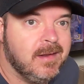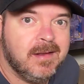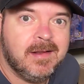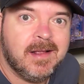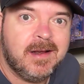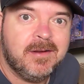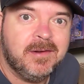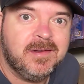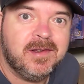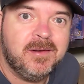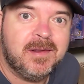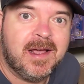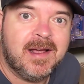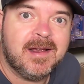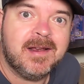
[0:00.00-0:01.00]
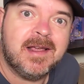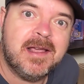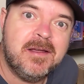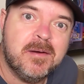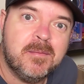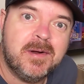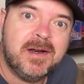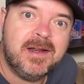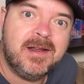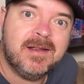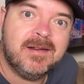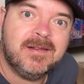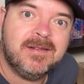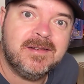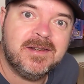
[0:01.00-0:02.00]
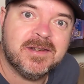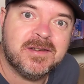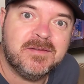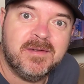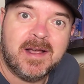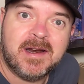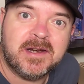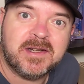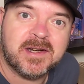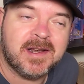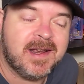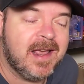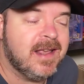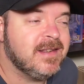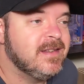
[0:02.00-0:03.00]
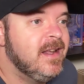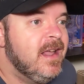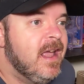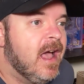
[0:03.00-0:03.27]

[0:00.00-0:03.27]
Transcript: they could do that and get your money and just vanish, I guess.